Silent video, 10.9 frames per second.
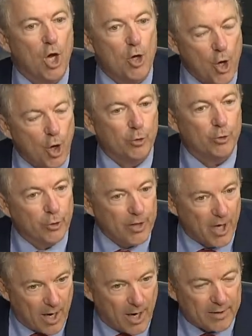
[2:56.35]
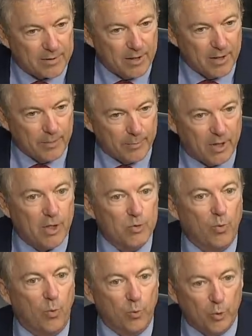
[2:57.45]
No, you're not.
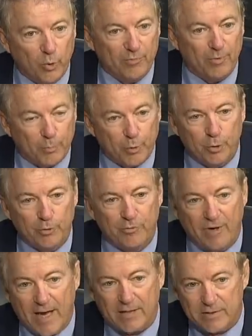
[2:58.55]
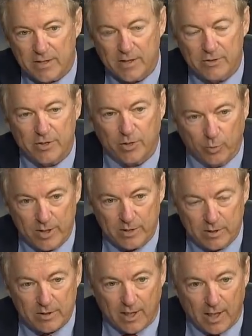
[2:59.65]
Because when you have approved vaccines in
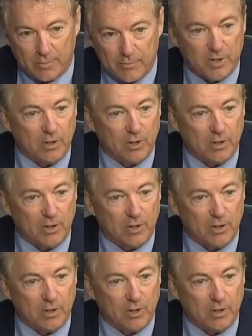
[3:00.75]
recent times,